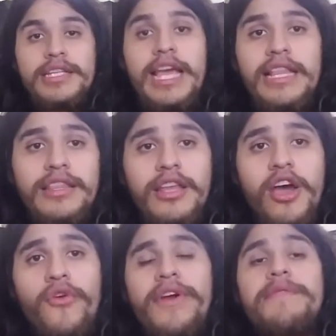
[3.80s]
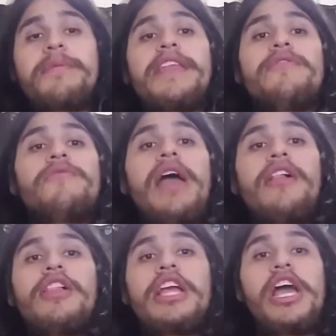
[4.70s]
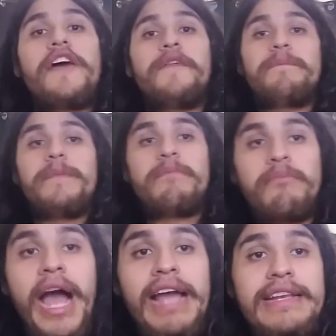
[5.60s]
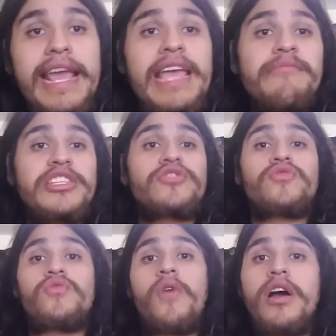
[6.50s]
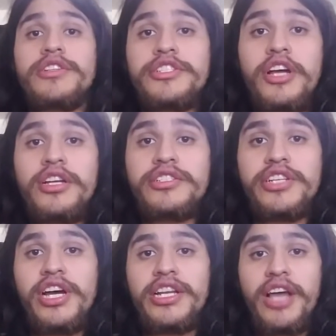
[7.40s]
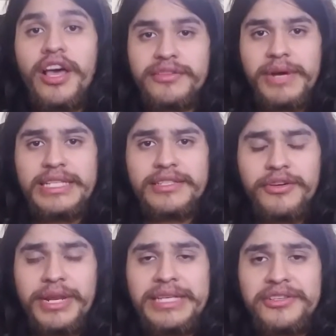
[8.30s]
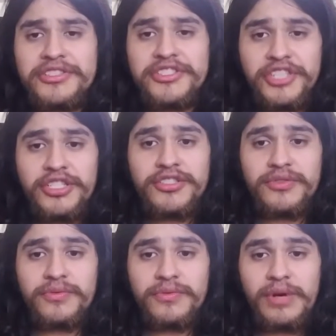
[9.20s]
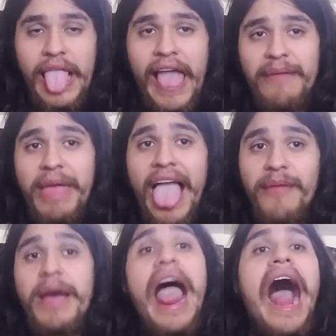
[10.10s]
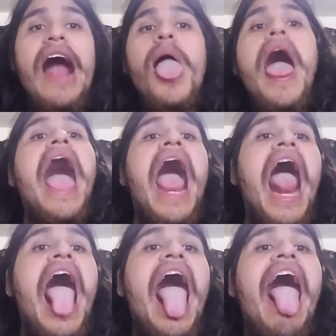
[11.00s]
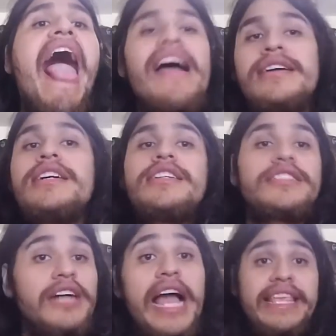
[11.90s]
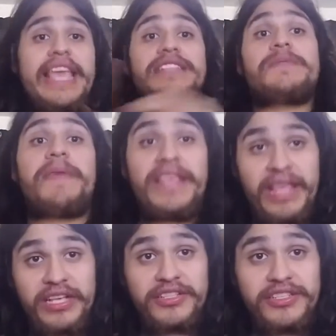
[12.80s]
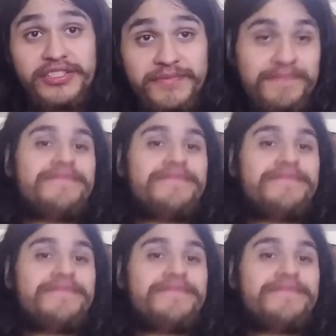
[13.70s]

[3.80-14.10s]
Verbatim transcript: Hello, everybody. Welcome. My name is Juan John Jaune, otherwise known as Just. I can't speak English.